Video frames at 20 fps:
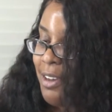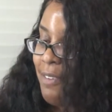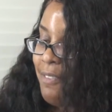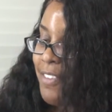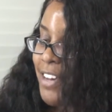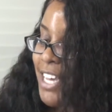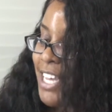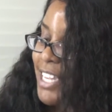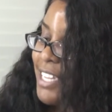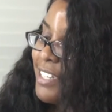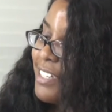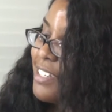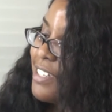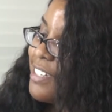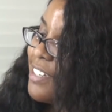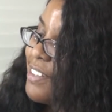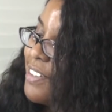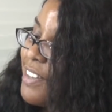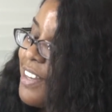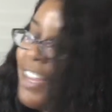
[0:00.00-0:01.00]
But
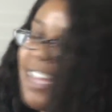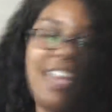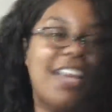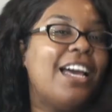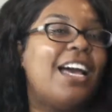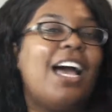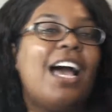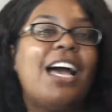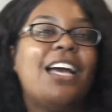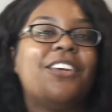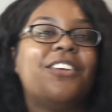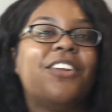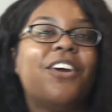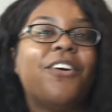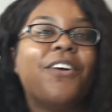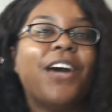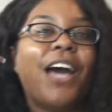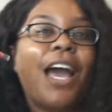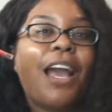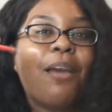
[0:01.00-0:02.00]
you
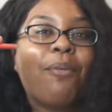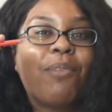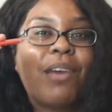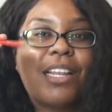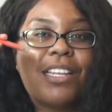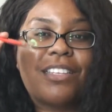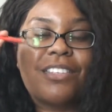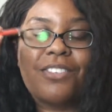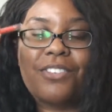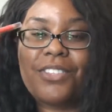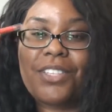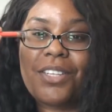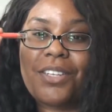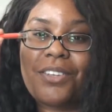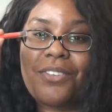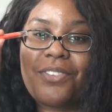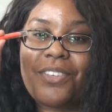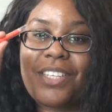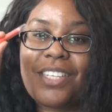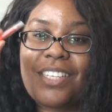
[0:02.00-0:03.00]
know what? I can probably do
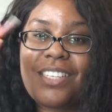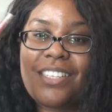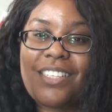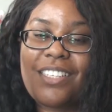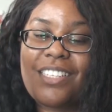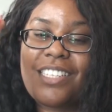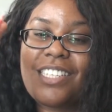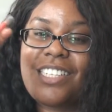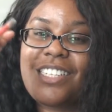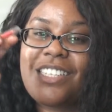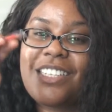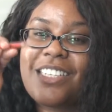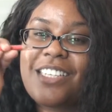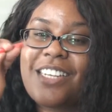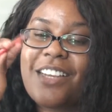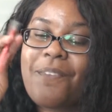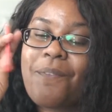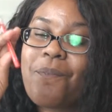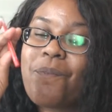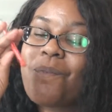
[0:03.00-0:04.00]
something with this.